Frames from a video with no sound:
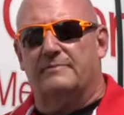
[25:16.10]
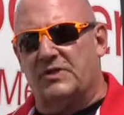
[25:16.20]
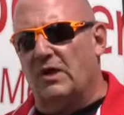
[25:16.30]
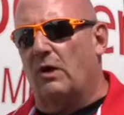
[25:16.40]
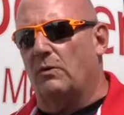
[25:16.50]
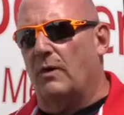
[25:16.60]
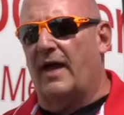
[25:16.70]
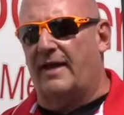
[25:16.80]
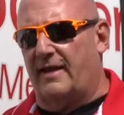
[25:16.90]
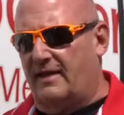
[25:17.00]
So
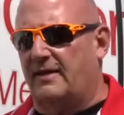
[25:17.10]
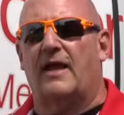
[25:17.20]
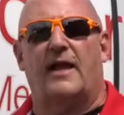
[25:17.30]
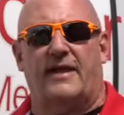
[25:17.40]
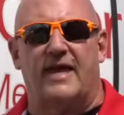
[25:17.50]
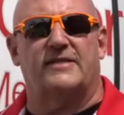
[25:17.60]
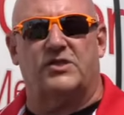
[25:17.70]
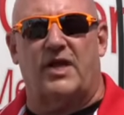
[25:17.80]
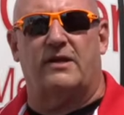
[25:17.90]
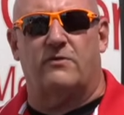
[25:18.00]
again,
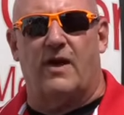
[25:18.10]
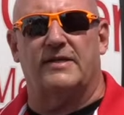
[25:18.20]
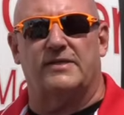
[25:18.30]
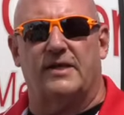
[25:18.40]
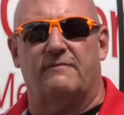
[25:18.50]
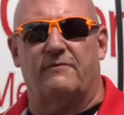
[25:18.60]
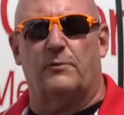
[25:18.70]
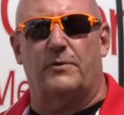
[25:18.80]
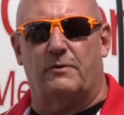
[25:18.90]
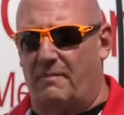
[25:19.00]
standardizing, and
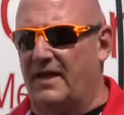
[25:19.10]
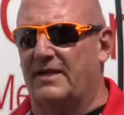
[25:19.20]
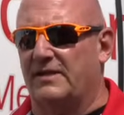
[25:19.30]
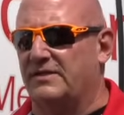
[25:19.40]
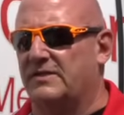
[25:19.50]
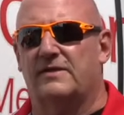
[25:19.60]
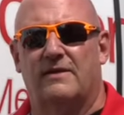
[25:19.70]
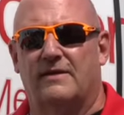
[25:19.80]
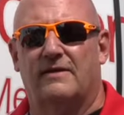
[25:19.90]
for their maintenance